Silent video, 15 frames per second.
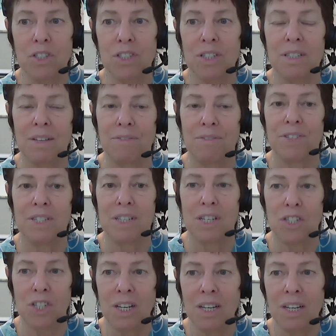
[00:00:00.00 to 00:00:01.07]
She's a
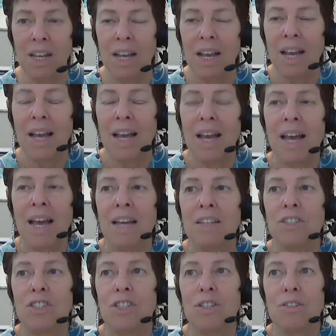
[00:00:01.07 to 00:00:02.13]
physician,
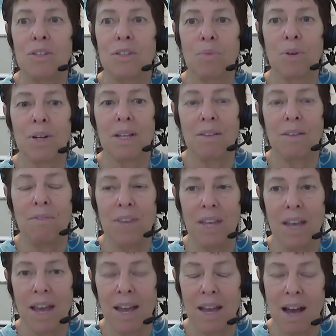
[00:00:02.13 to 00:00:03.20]
and she used to work at the
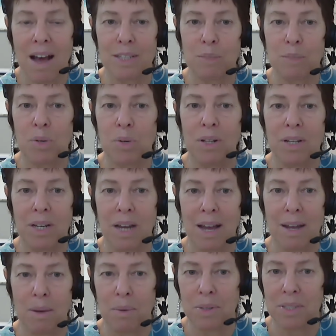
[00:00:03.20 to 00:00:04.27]
VA hospital in
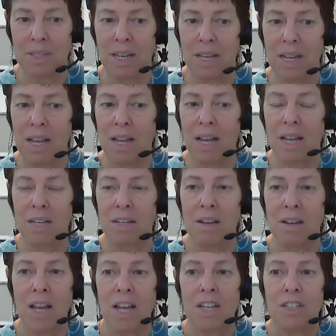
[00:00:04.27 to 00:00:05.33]
Iowa City, and
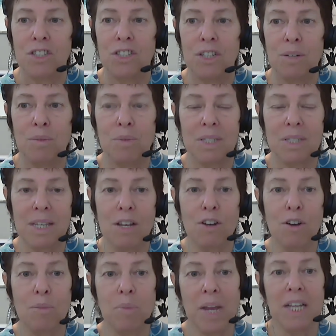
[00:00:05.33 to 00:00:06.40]
she would see
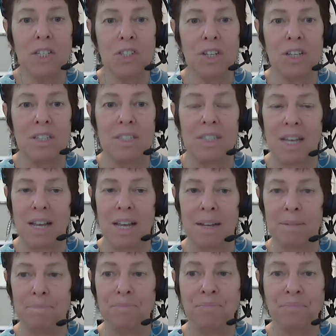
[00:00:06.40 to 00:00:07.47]
her patients in